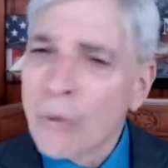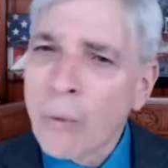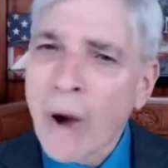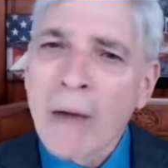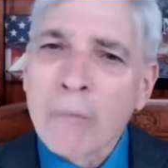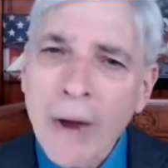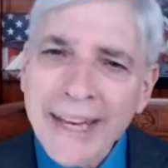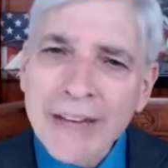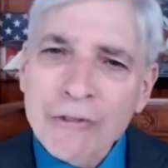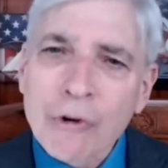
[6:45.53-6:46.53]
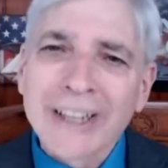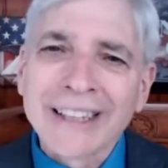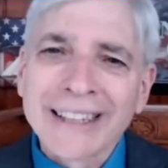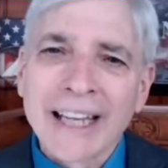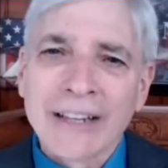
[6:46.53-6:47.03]
I'm waiting for
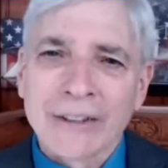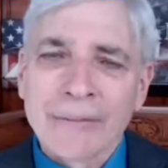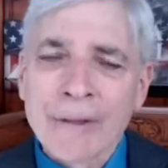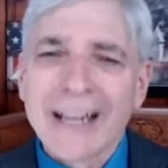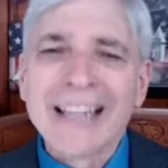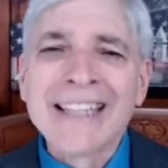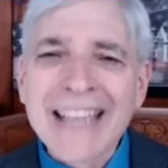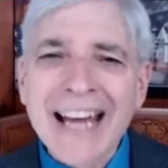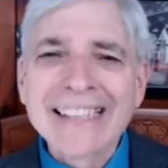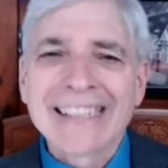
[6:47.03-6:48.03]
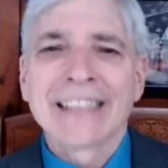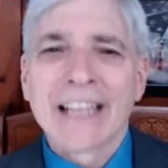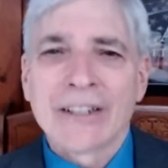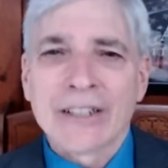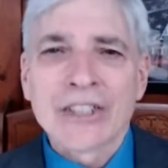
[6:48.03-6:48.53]
a letter, a nice
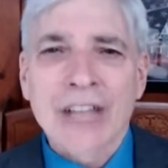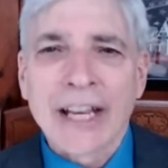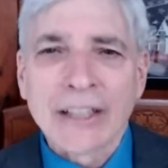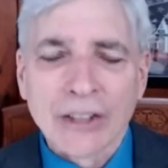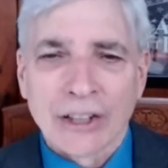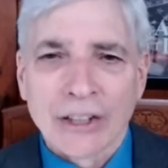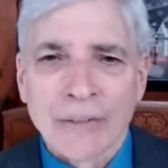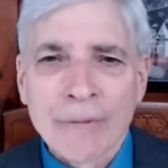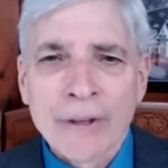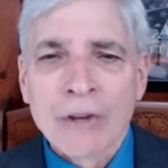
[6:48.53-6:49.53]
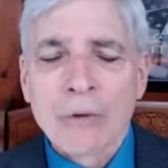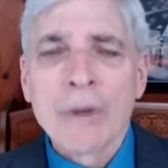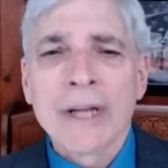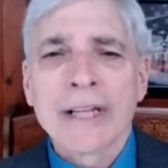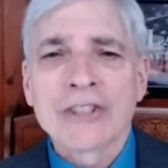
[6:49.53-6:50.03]
letter saying, look,
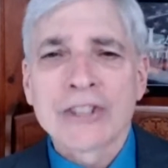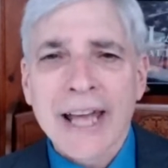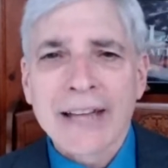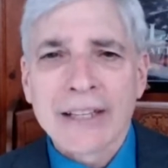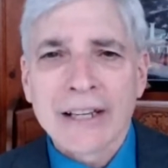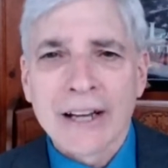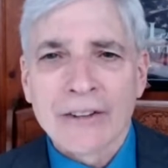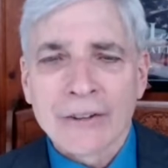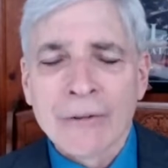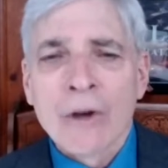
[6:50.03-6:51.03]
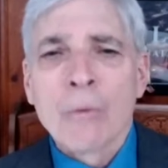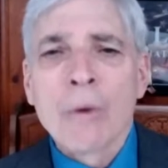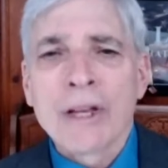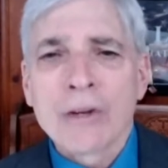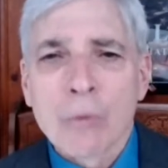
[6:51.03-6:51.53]
we can stand together.
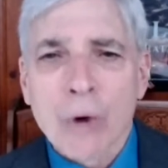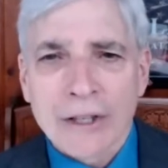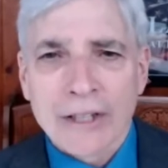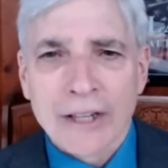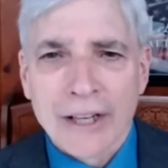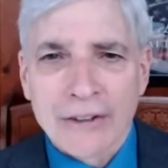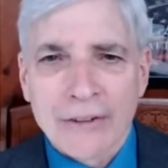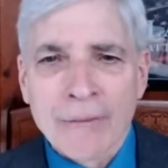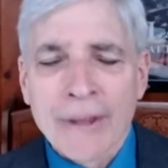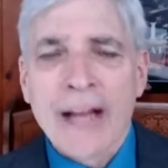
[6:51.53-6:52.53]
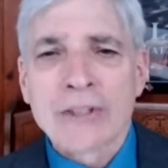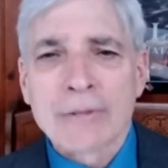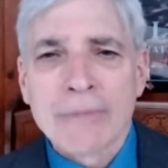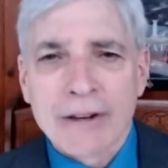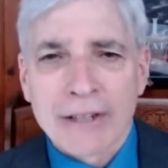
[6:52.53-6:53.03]
We can work together as
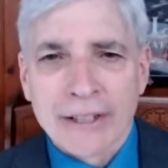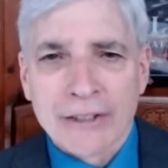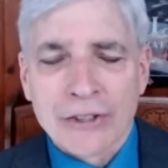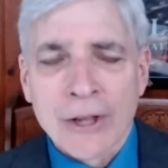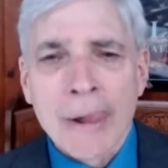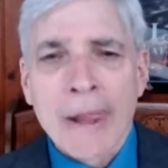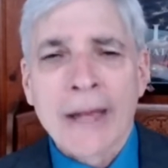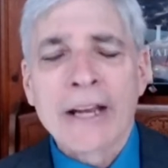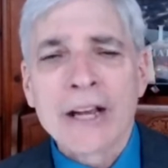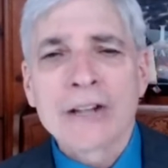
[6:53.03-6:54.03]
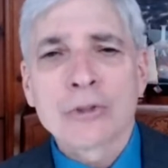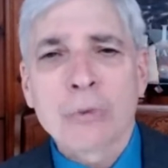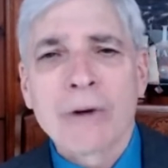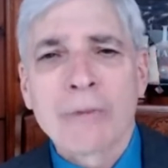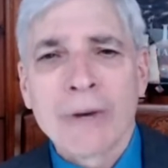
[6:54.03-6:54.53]
Americans. And here's
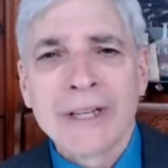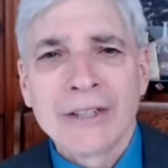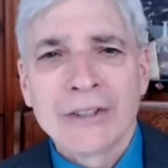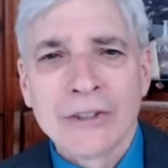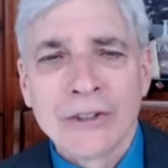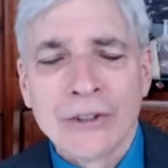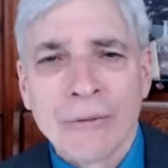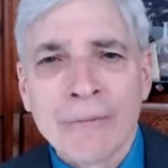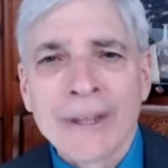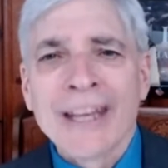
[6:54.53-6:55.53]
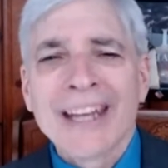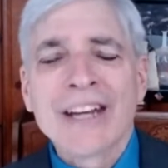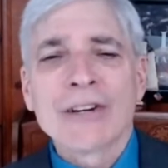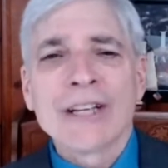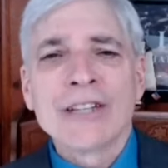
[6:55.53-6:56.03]
what we need to do.
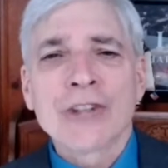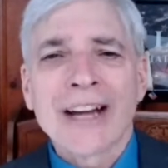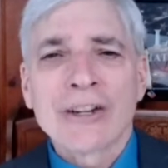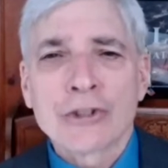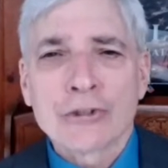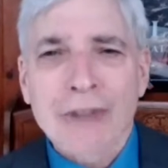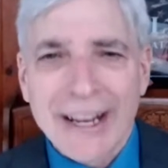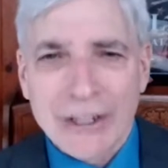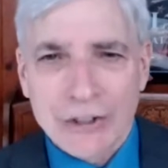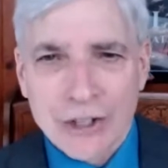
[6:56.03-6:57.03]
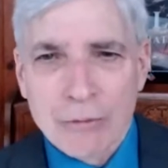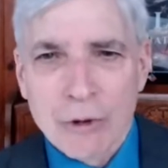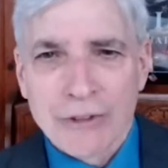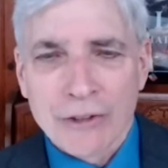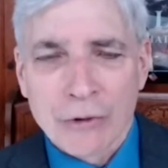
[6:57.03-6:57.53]
Here is our strategy
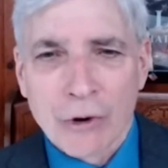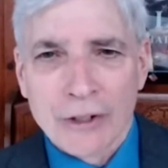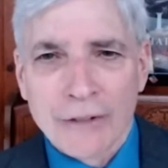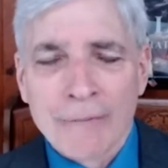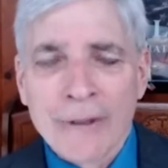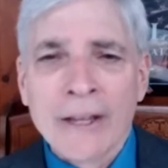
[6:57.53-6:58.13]
moving forward.